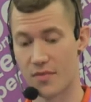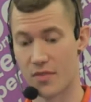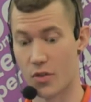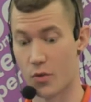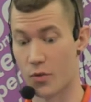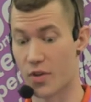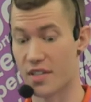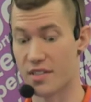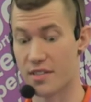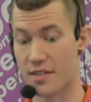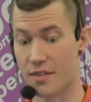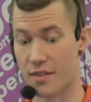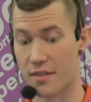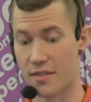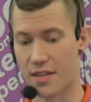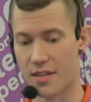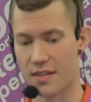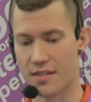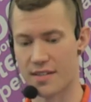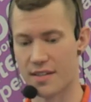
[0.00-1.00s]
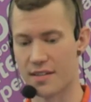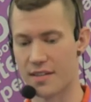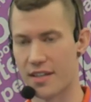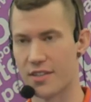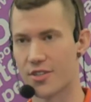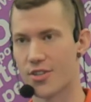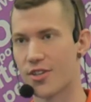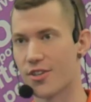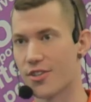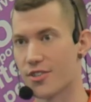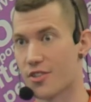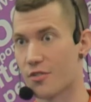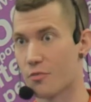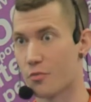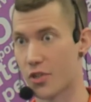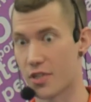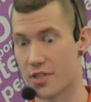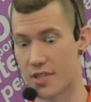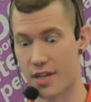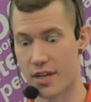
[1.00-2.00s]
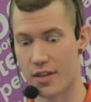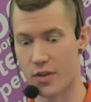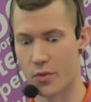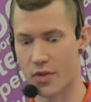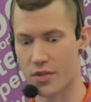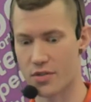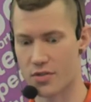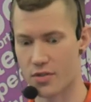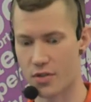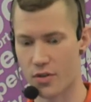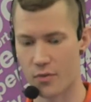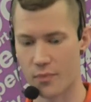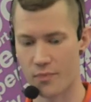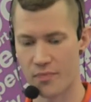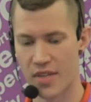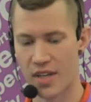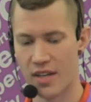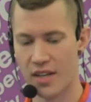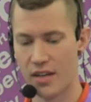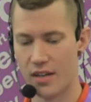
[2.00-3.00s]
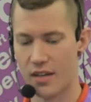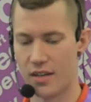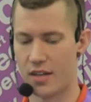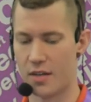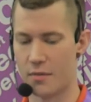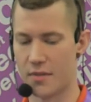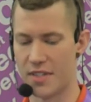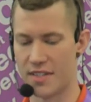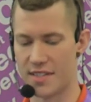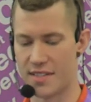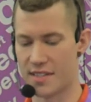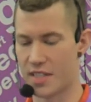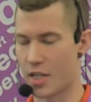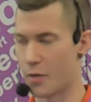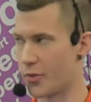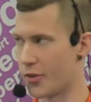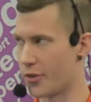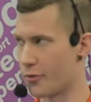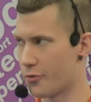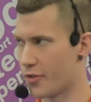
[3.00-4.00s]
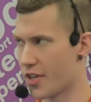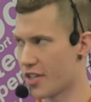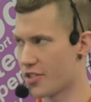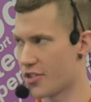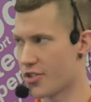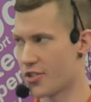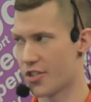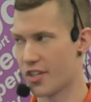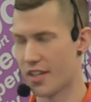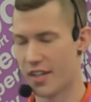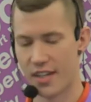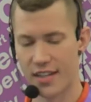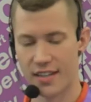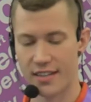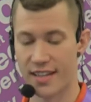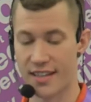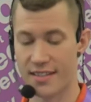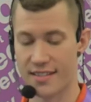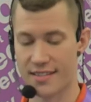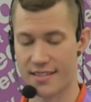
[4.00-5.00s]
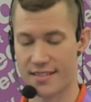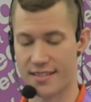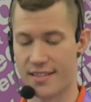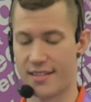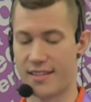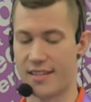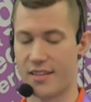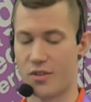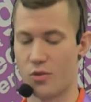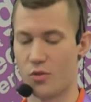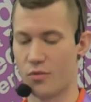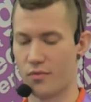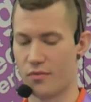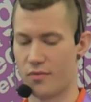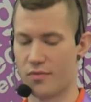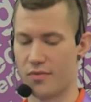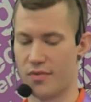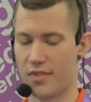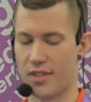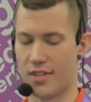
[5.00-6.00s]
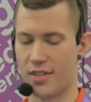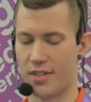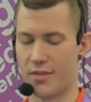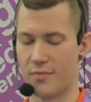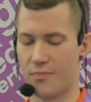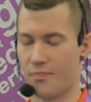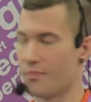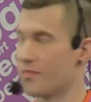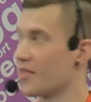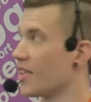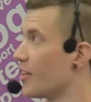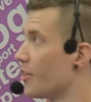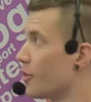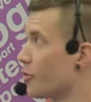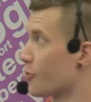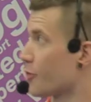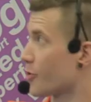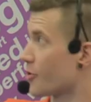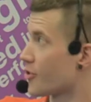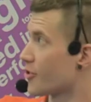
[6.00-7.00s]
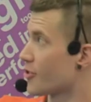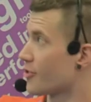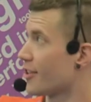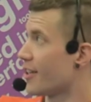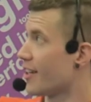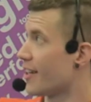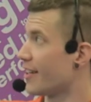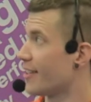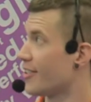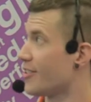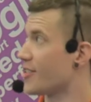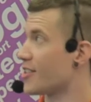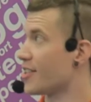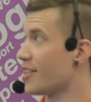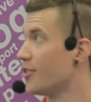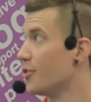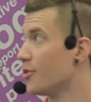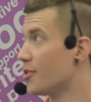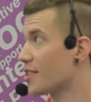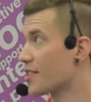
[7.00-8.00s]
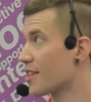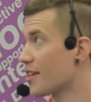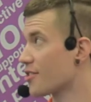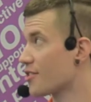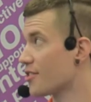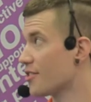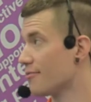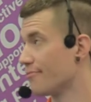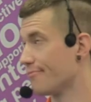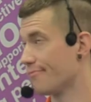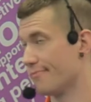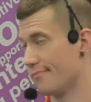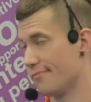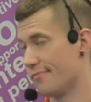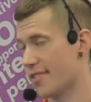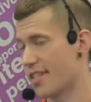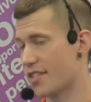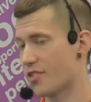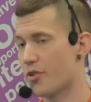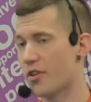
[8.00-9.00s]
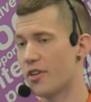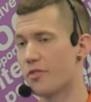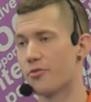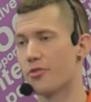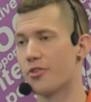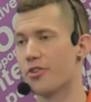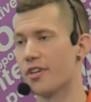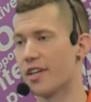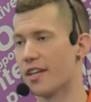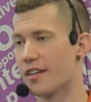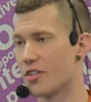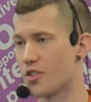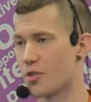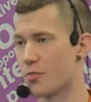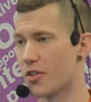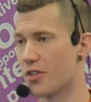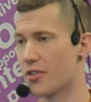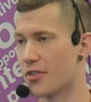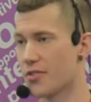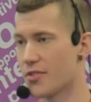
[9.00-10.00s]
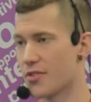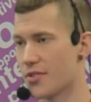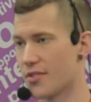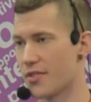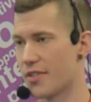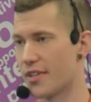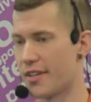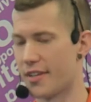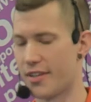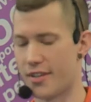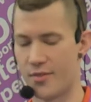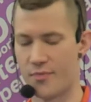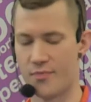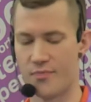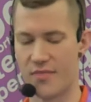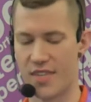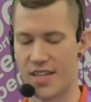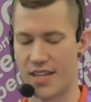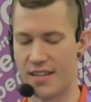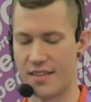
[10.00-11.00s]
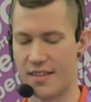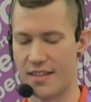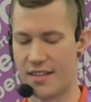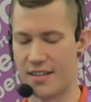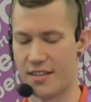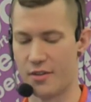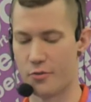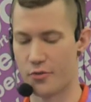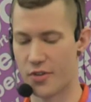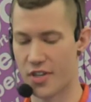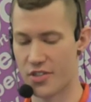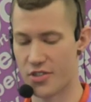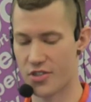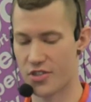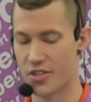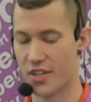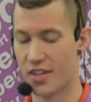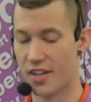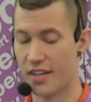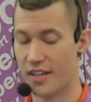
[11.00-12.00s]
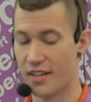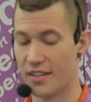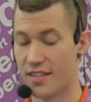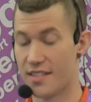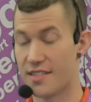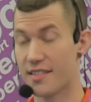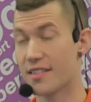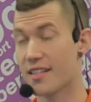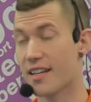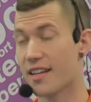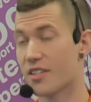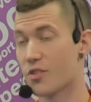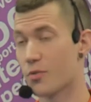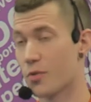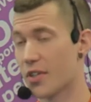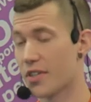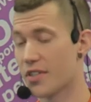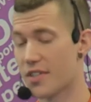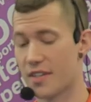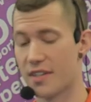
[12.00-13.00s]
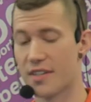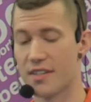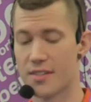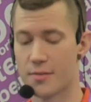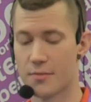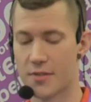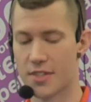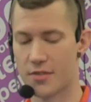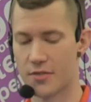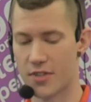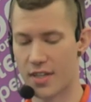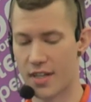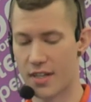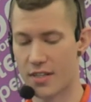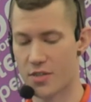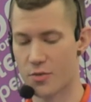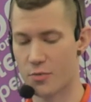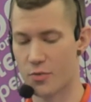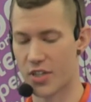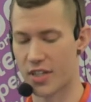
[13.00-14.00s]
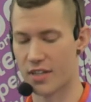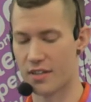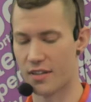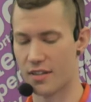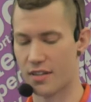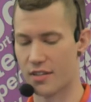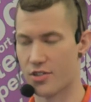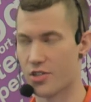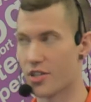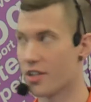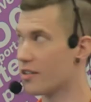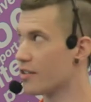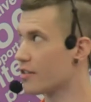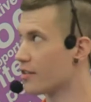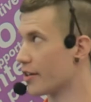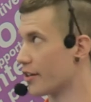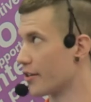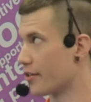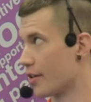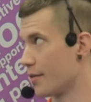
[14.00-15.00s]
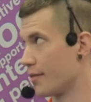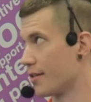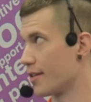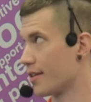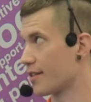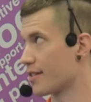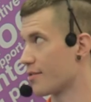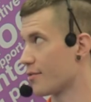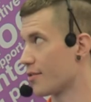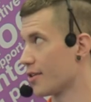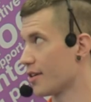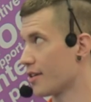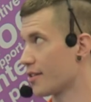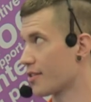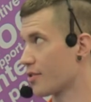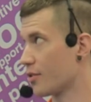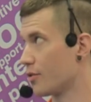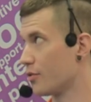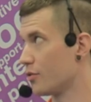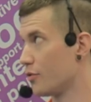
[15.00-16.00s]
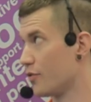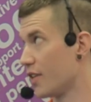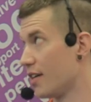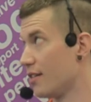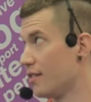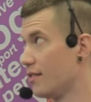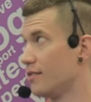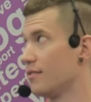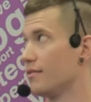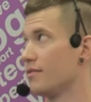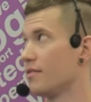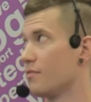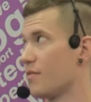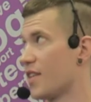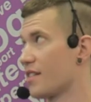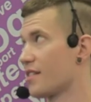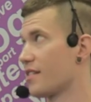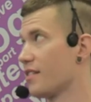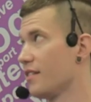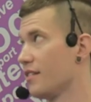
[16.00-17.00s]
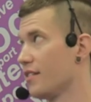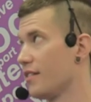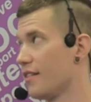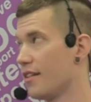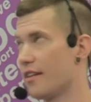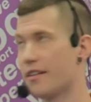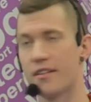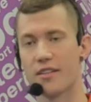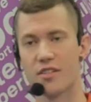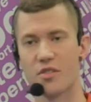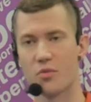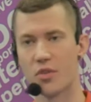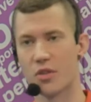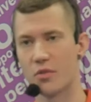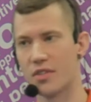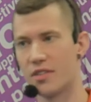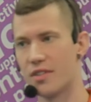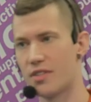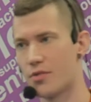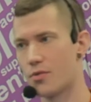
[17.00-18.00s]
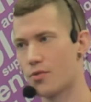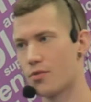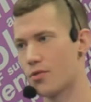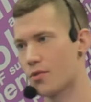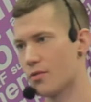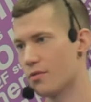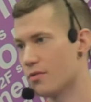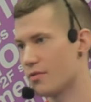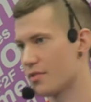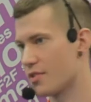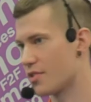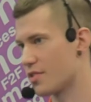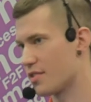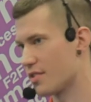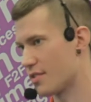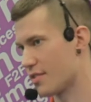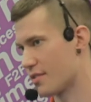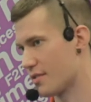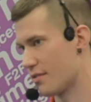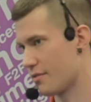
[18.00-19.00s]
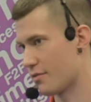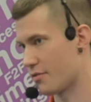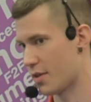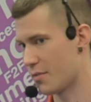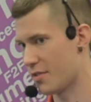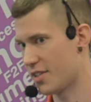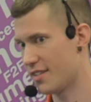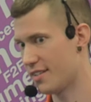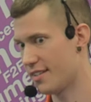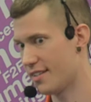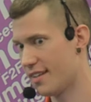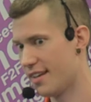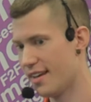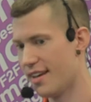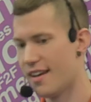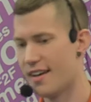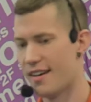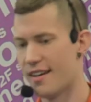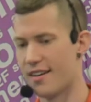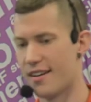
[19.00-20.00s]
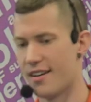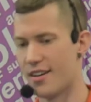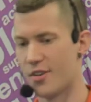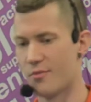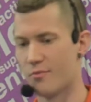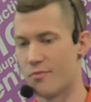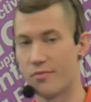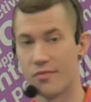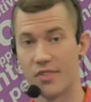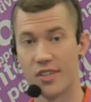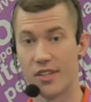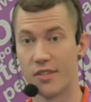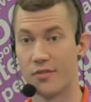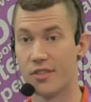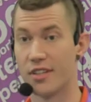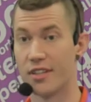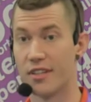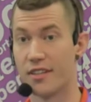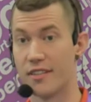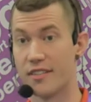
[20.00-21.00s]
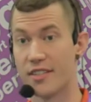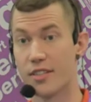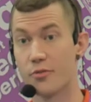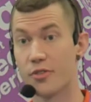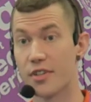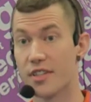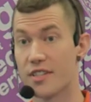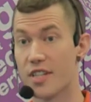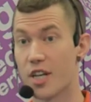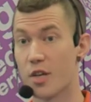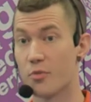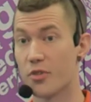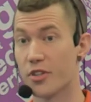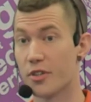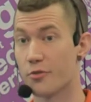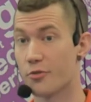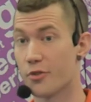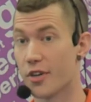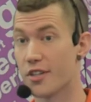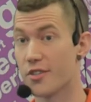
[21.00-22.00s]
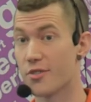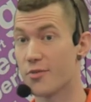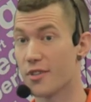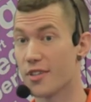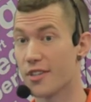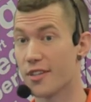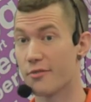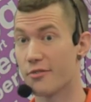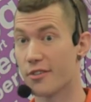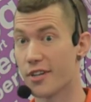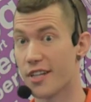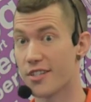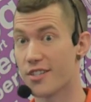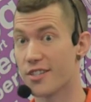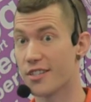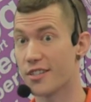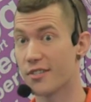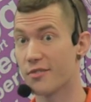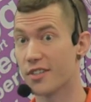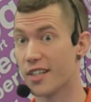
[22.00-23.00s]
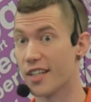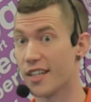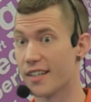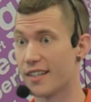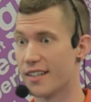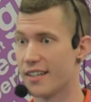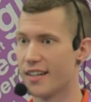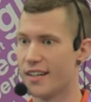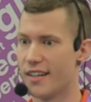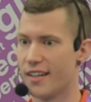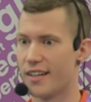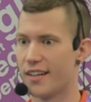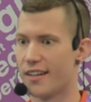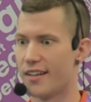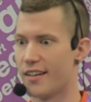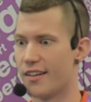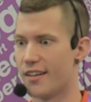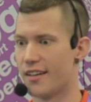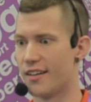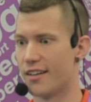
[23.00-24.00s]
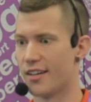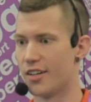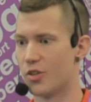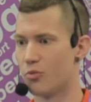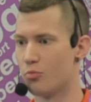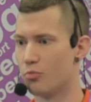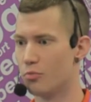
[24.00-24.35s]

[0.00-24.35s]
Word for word: the rest of the things that the engineers have put it together with. So, um, in this example in French, yes, uh, um, in the first line you see new discussion, that's great for English speakers. Um, and then in French, the syntax works in this specific case, but the gender agreement doesn't work. So nouvelle, masculine there, doesn't work with discussion, which is feminine. Um, even in a different example in French with a different adjective, like uh,